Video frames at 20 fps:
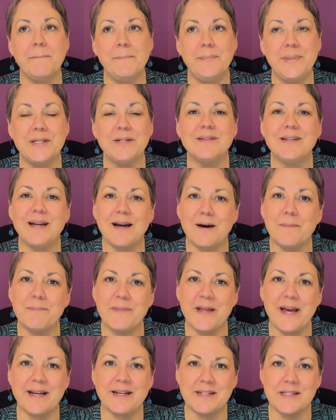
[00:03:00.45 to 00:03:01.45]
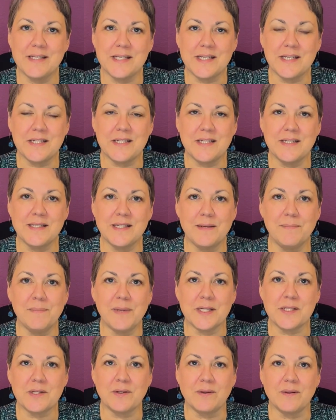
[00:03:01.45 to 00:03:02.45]
build up that consistency
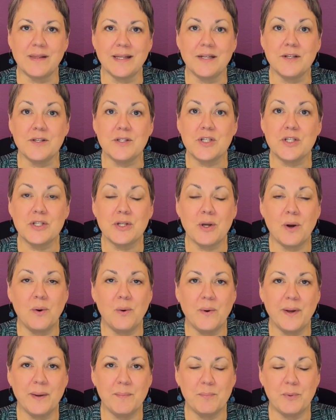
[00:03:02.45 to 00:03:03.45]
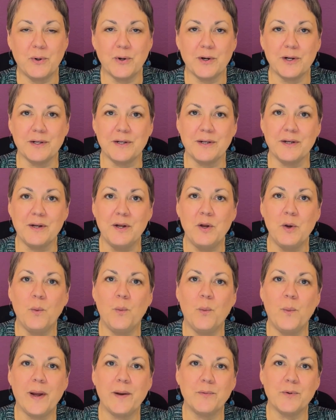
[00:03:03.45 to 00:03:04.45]
muscle that is so important
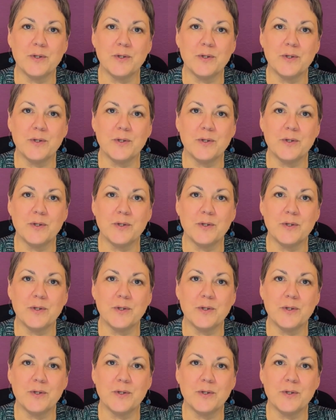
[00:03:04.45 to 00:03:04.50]
when we're